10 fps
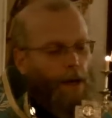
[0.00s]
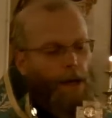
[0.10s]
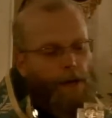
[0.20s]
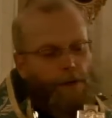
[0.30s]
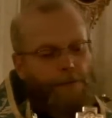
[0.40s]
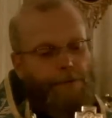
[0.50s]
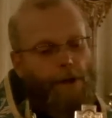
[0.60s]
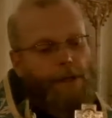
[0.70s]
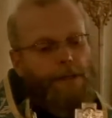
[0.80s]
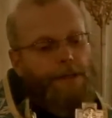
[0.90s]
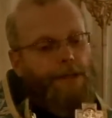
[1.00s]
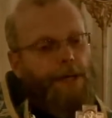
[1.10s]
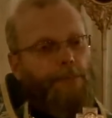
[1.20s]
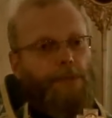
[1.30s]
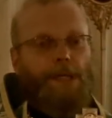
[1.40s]
and her falling
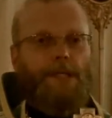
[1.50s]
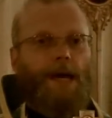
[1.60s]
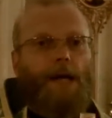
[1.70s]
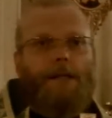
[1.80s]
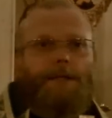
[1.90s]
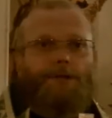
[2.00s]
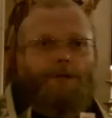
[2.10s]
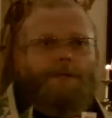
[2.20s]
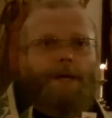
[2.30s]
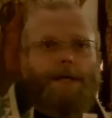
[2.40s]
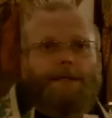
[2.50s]
asleep was exactly just that.